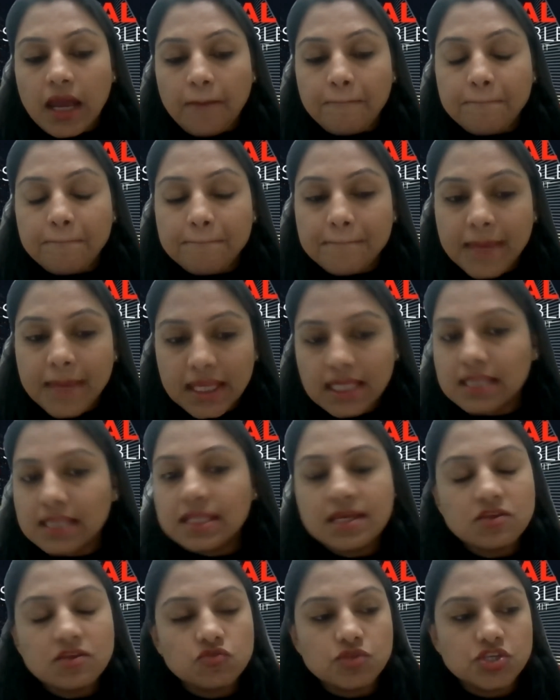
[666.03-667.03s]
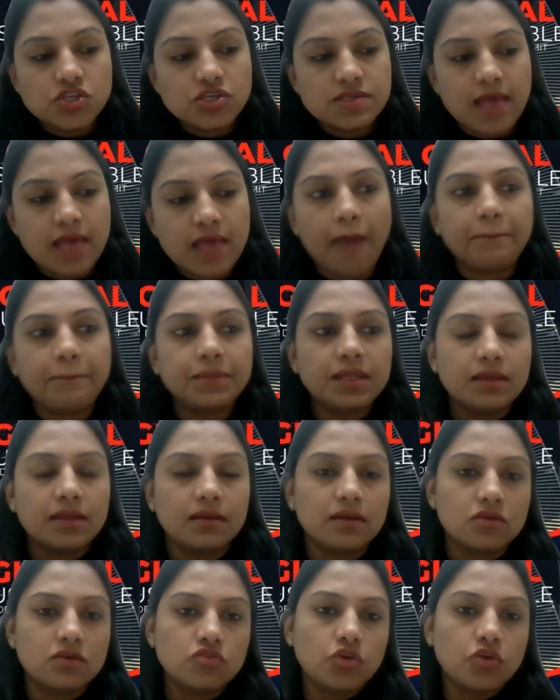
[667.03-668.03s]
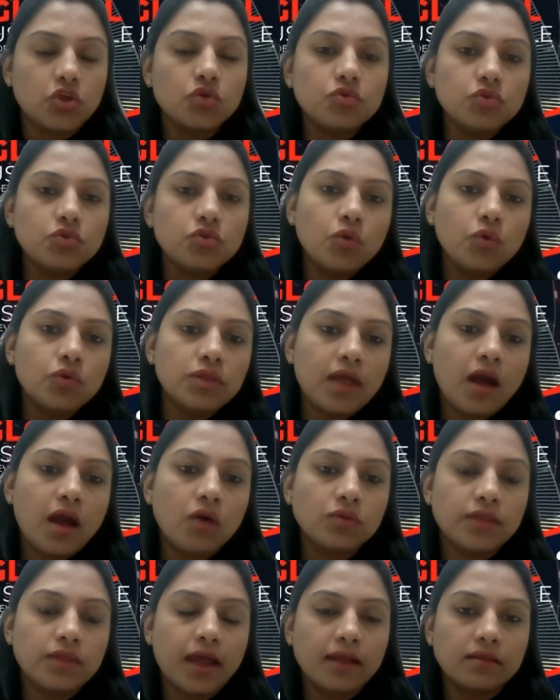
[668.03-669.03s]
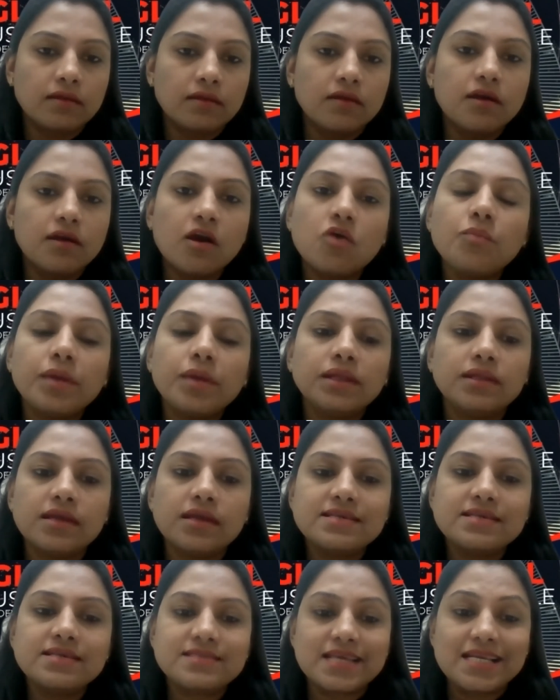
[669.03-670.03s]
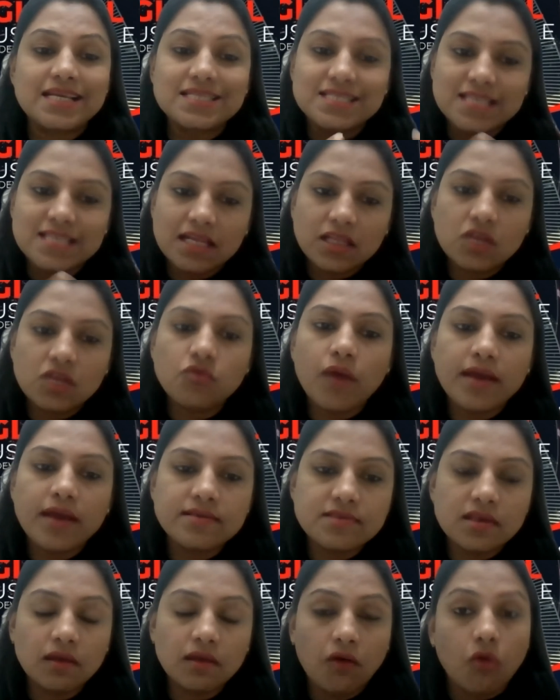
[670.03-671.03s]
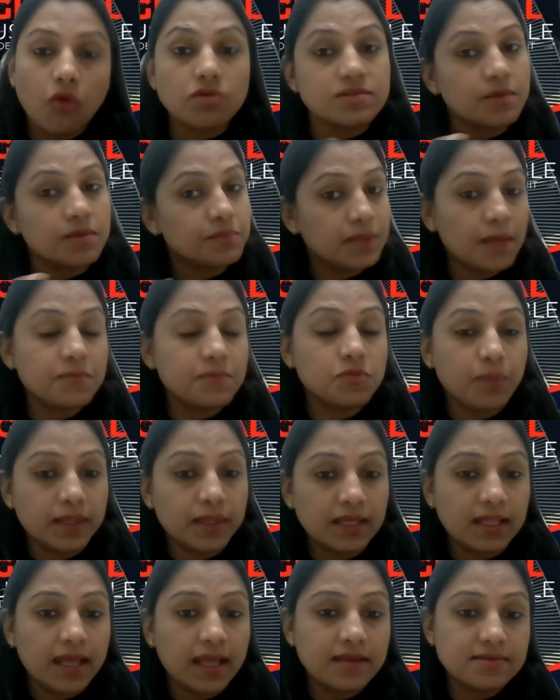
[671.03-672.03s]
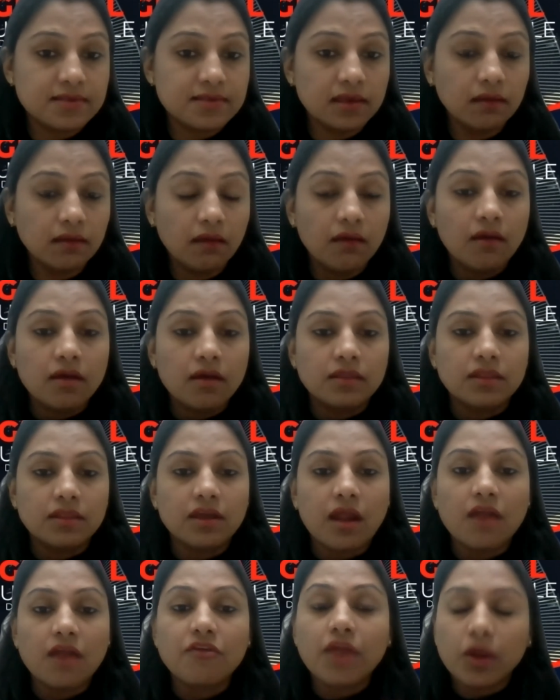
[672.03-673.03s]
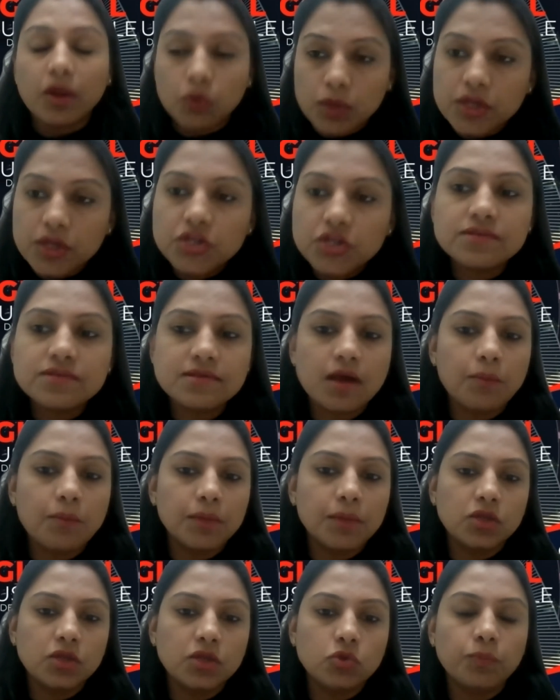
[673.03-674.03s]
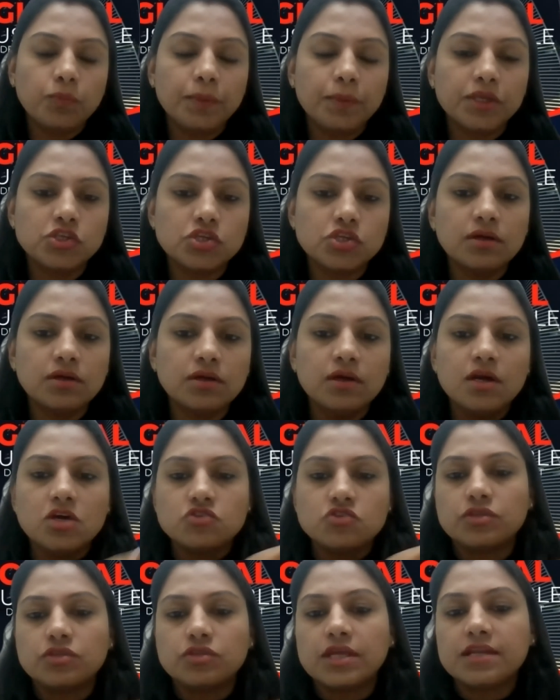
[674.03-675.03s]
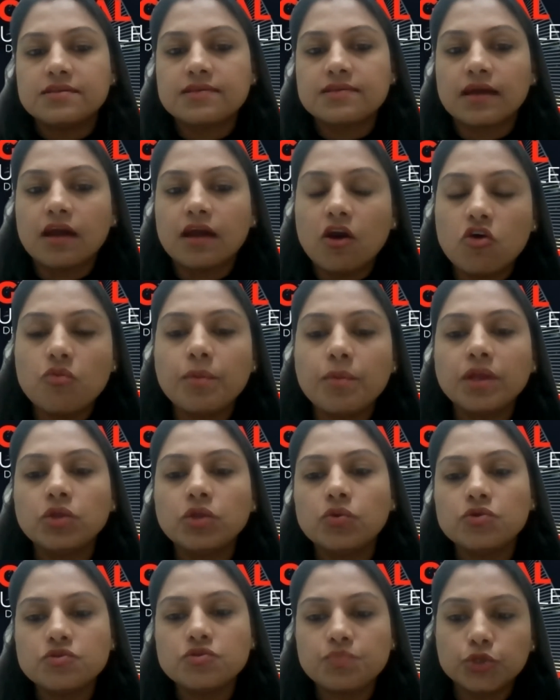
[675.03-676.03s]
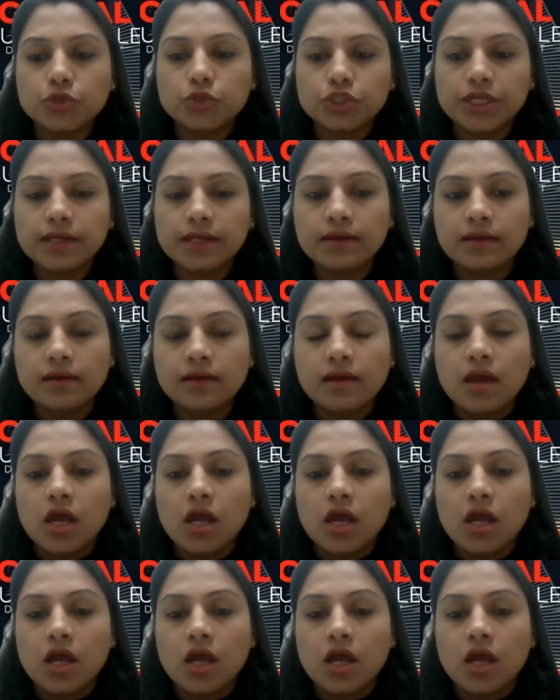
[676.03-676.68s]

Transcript: many things which is happening. So you know now that government is incentivizing or sometimes penalizing. There are regulations coming into picture. So there is a government who is pushing.